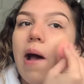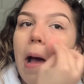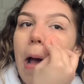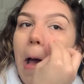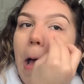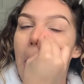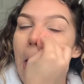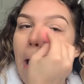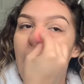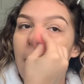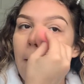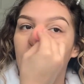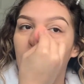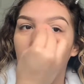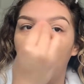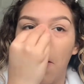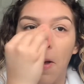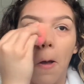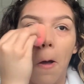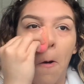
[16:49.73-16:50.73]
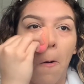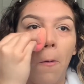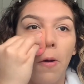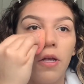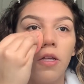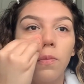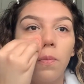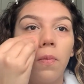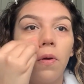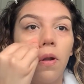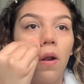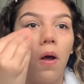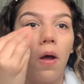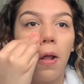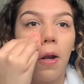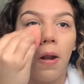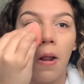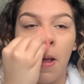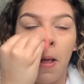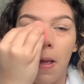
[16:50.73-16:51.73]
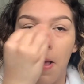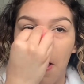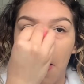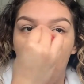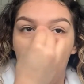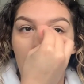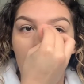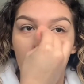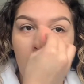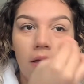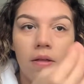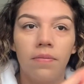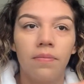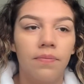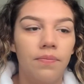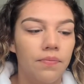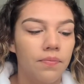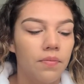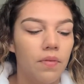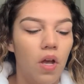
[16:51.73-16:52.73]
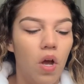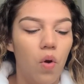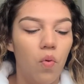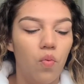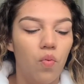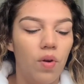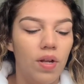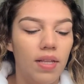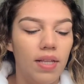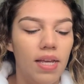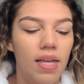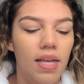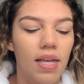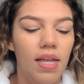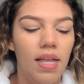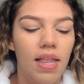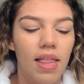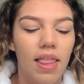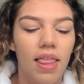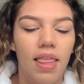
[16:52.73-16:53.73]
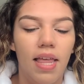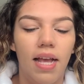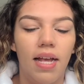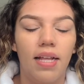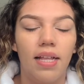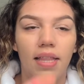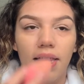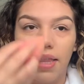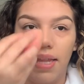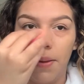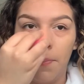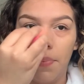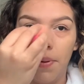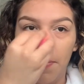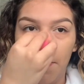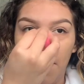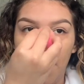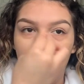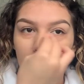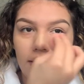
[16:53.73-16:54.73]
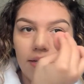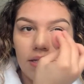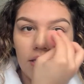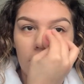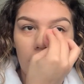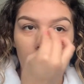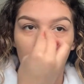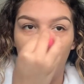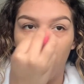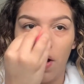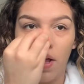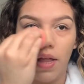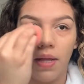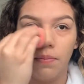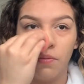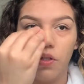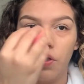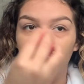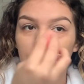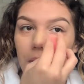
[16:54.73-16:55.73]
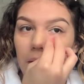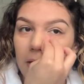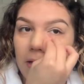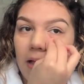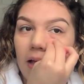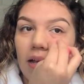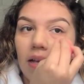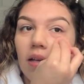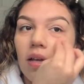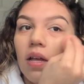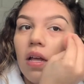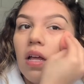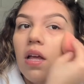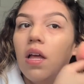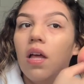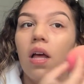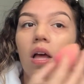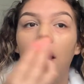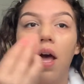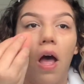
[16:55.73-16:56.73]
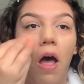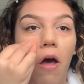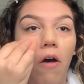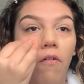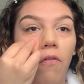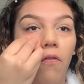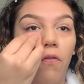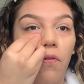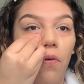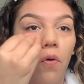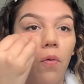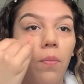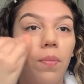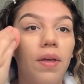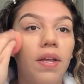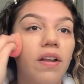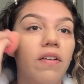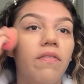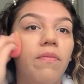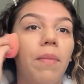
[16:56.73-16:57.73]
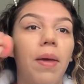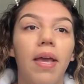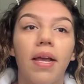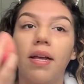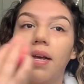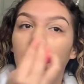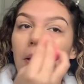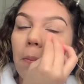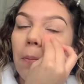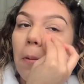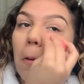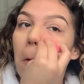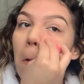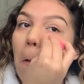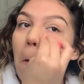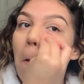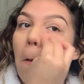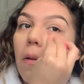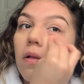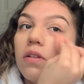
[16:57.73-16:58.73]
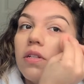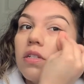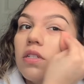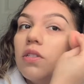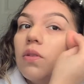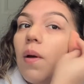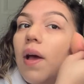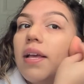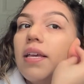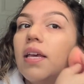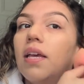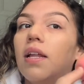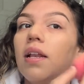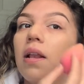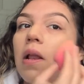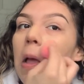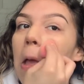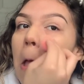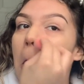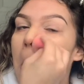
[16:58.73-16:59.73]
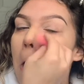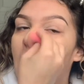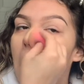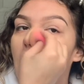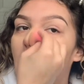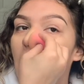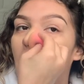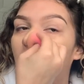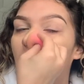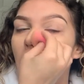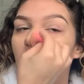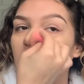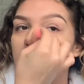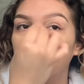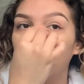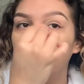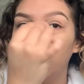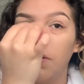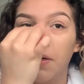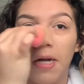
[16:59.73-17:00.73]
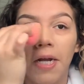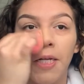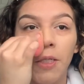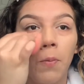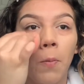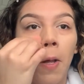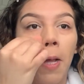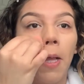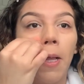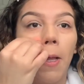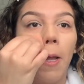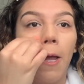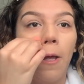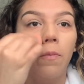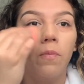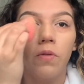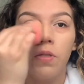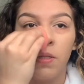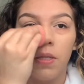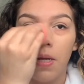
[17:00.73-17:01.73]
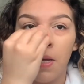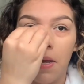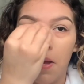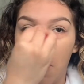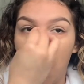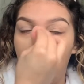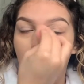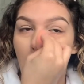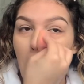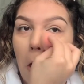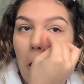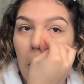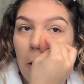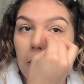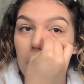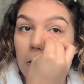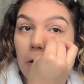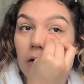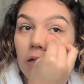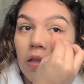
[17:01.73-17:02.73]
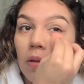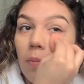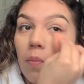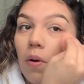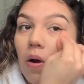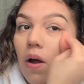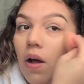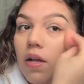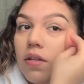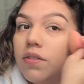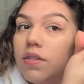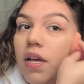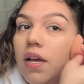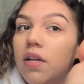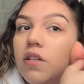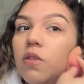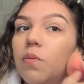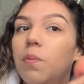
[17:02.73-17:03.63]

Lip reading: I always put on a really thick lip mask while I'm doing like a full beat of makeup, just so I can moisturize my lips during the process,